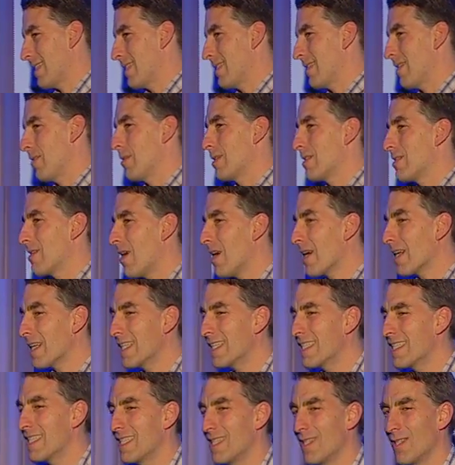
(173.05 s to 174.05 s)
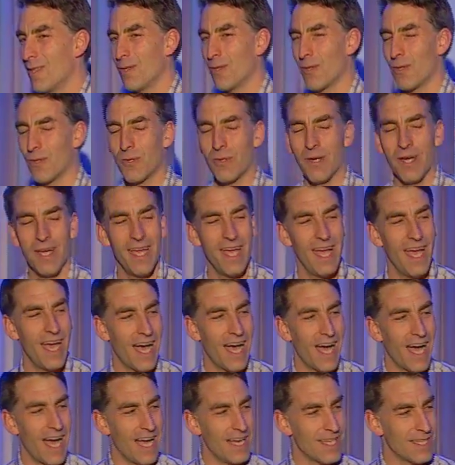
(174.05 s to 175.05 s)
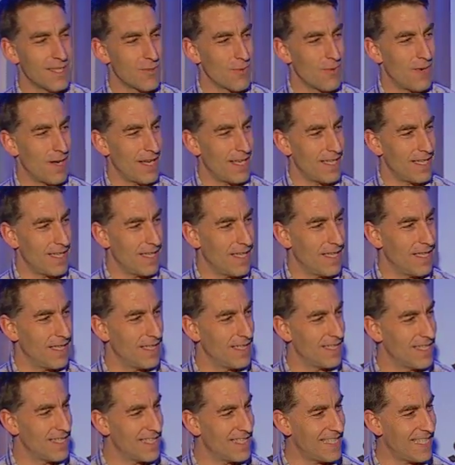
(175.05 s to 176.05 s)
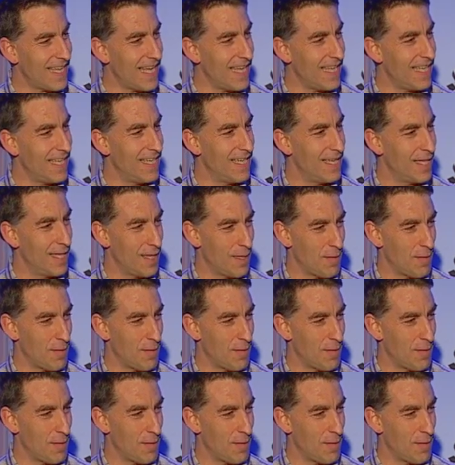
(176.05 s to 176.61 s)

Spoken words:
So in talking to you, I just wanted to set